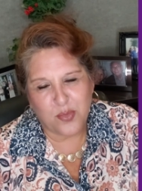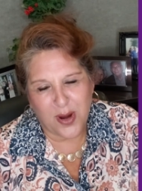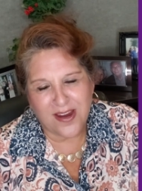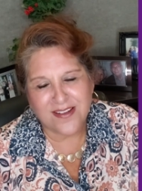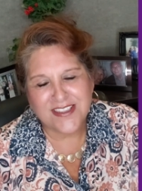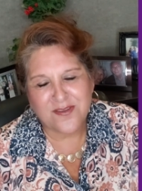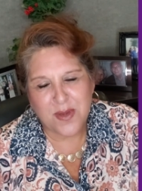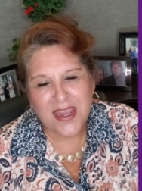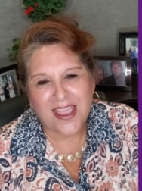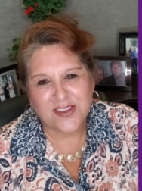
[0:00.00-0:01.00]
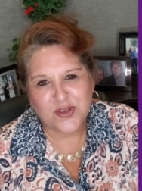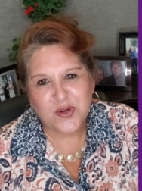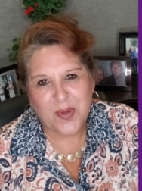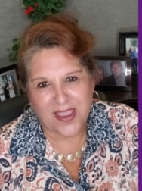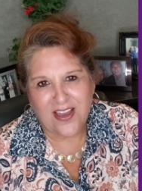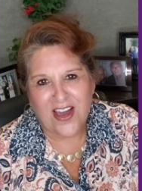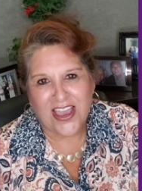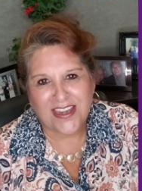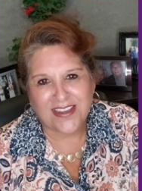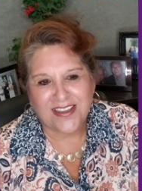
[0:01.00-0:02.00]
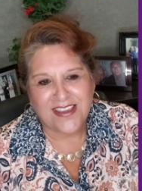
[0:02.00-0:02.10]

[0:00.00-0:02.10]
prayers have been answered by God